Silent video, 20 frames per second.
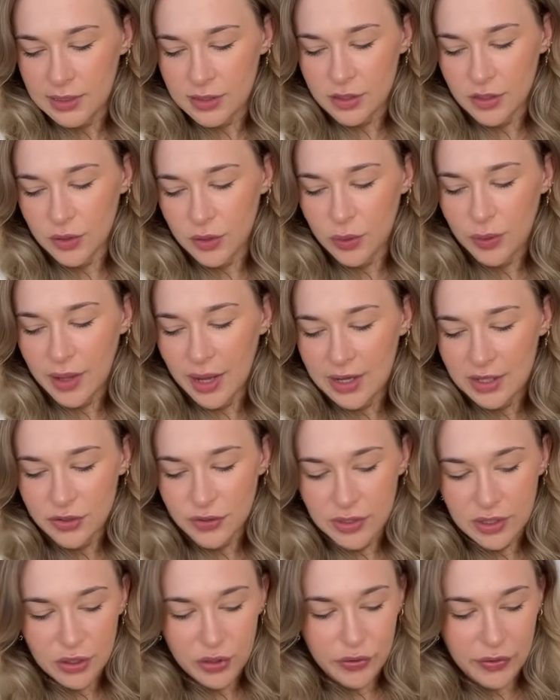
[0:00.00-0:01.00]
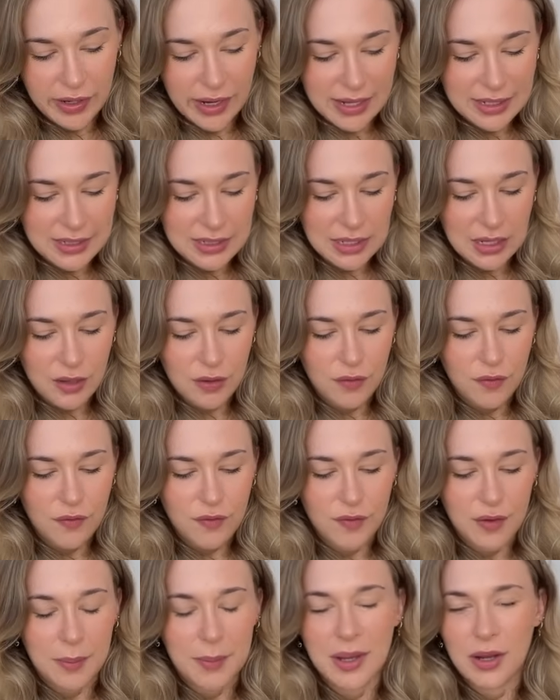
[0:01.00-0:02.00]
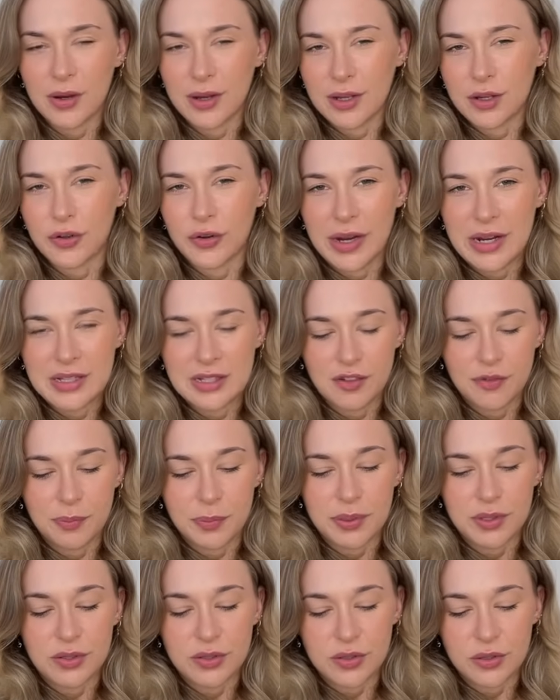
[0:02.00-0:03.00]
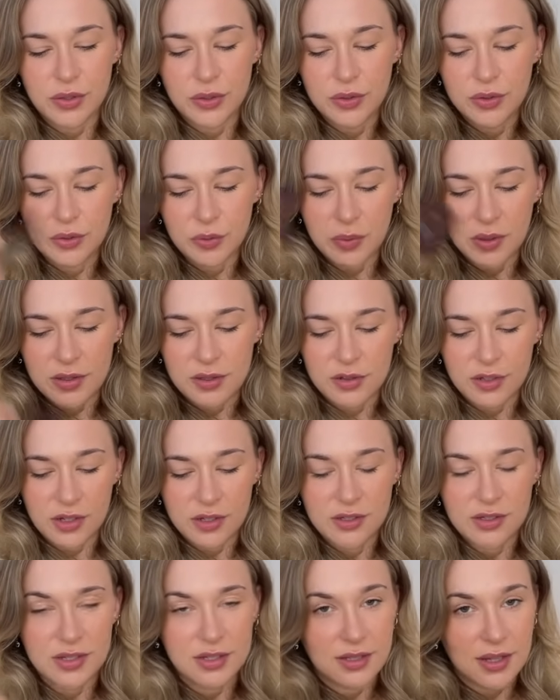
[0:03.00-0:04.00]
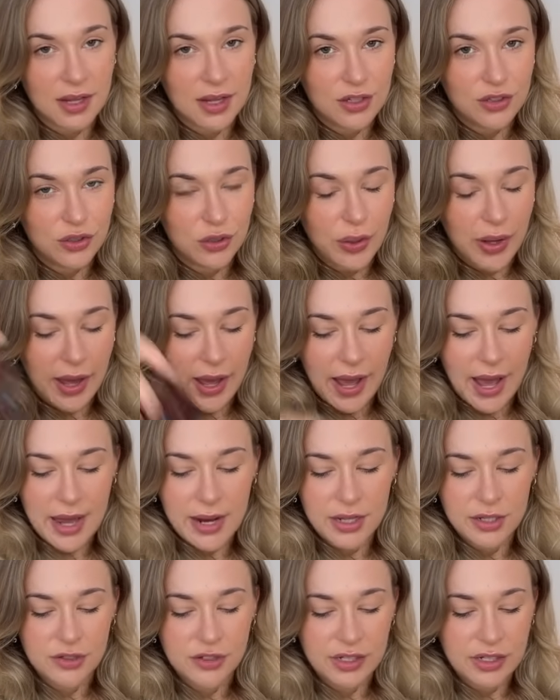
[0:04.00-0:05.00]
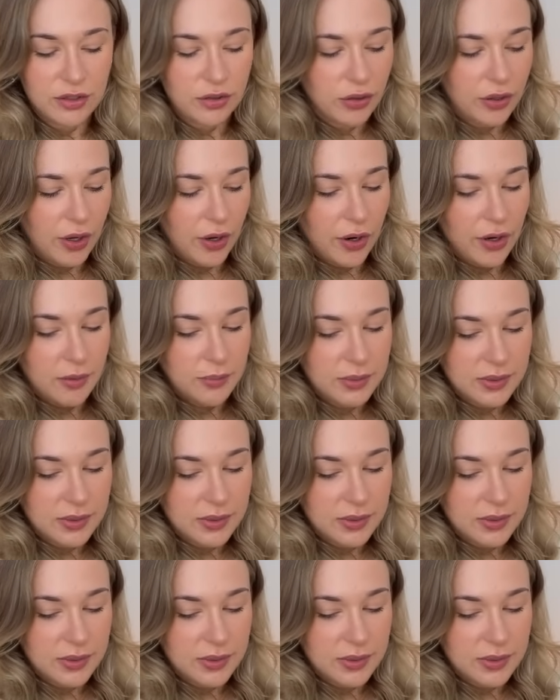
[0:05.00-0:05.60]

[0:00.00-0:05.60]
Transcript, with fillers: So you guys are in a creative, I'm hearing creative pursuit. We have justice, that is your energy and your current